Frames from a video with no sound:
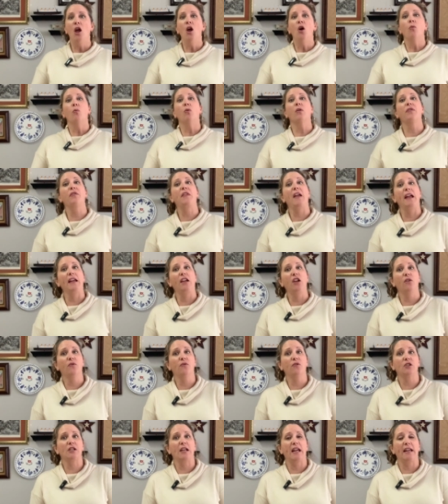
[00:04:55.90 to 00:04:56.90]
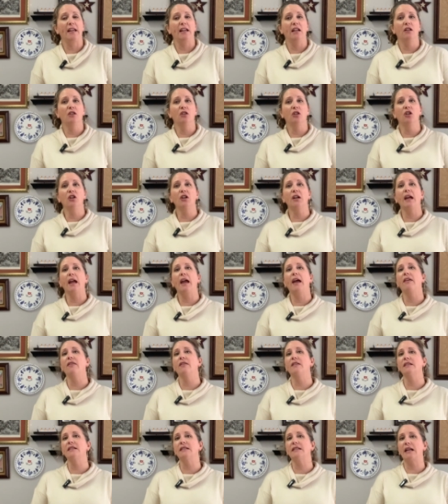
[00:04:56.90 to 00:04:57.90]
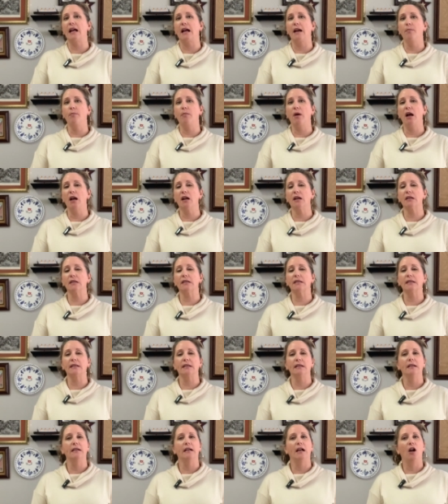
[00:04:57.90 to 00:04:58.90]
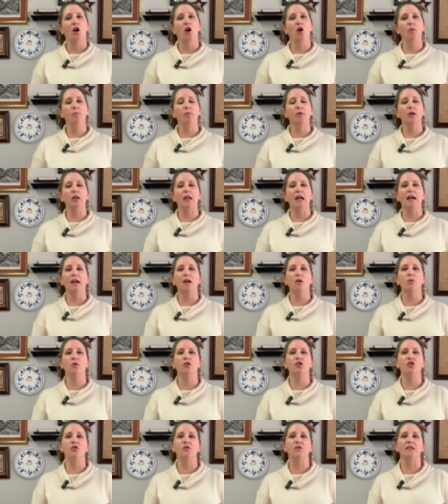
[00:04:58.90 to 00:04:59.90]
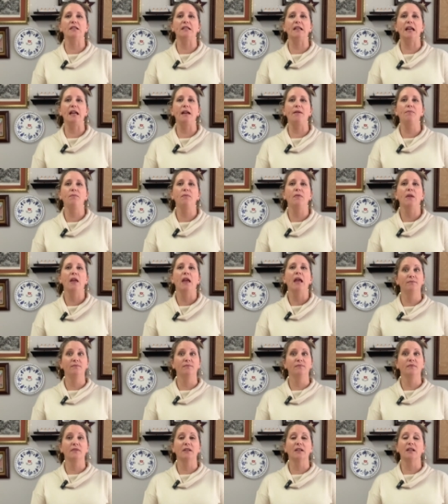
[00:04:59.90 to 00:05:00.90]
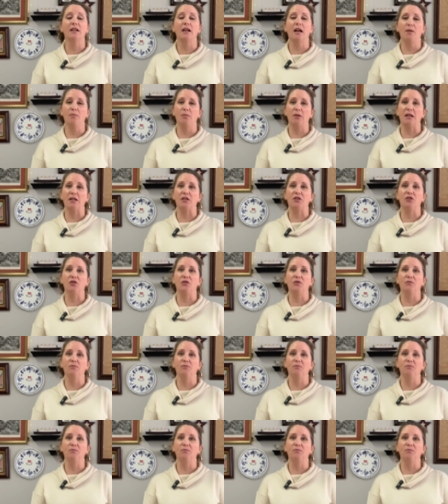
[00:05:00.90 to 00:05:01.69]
Well, thank you for taking a look at this time box. I hope you liked what you see. God bless you.